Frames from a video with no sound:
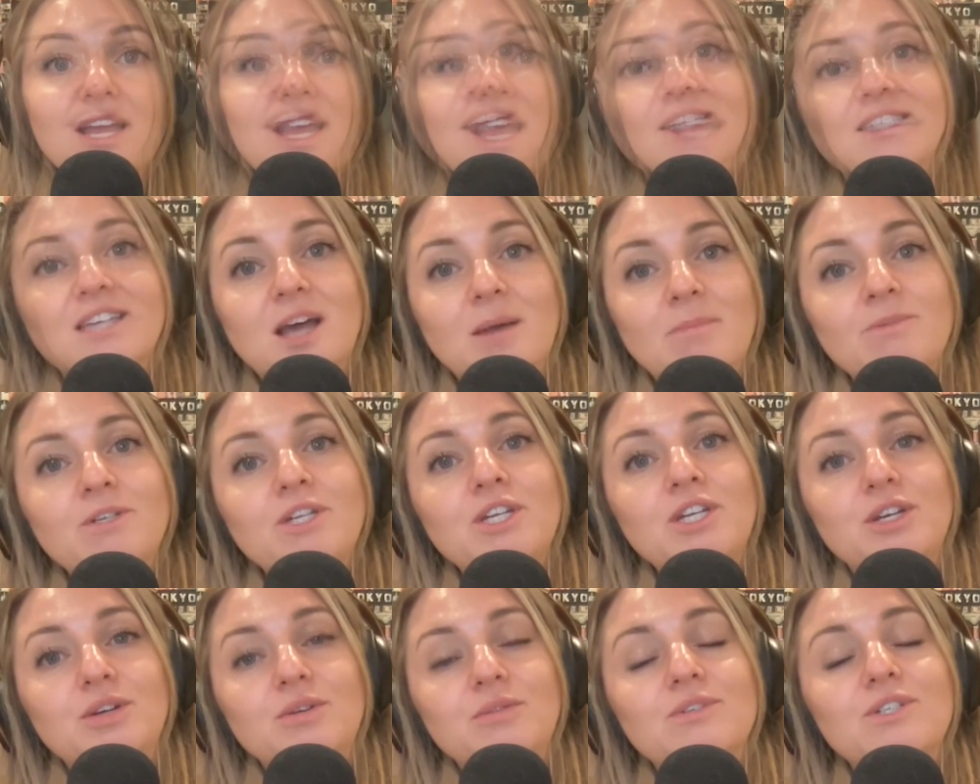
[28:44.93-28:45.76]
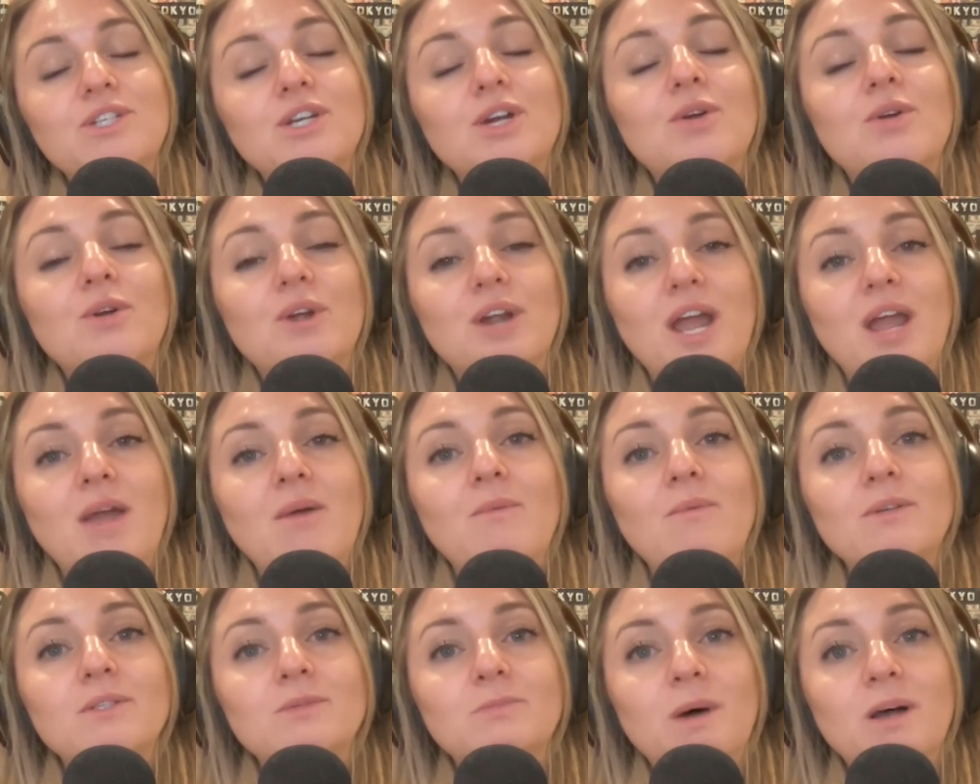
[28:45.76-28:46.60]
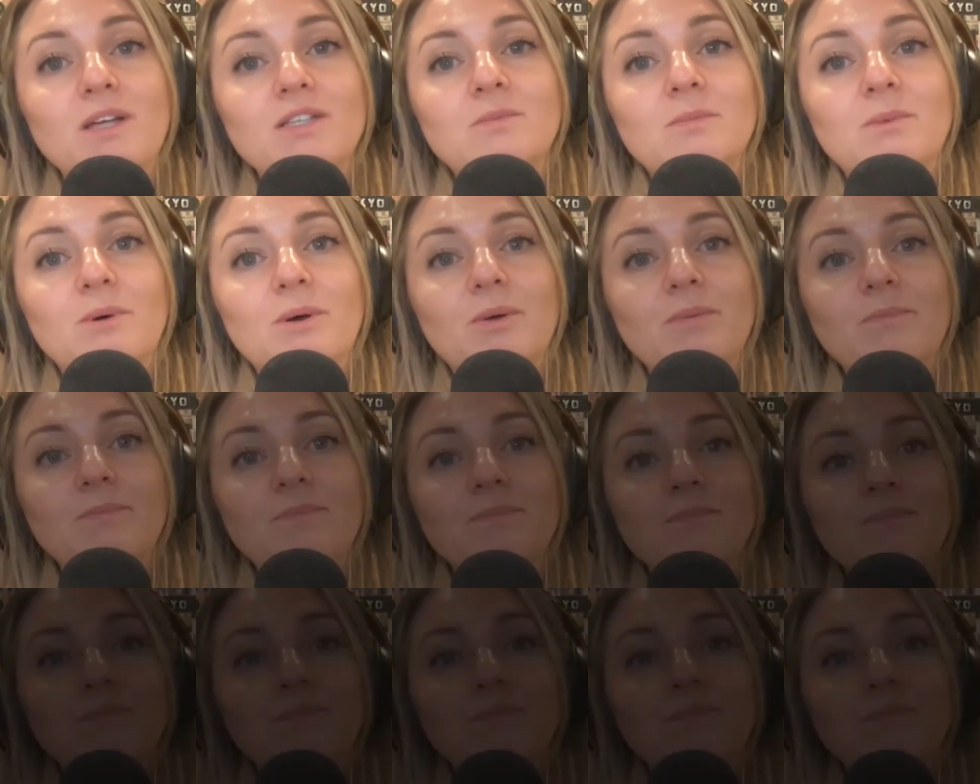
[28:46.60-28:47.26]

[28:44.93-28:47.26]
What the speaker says: It's up to you to create what's possible.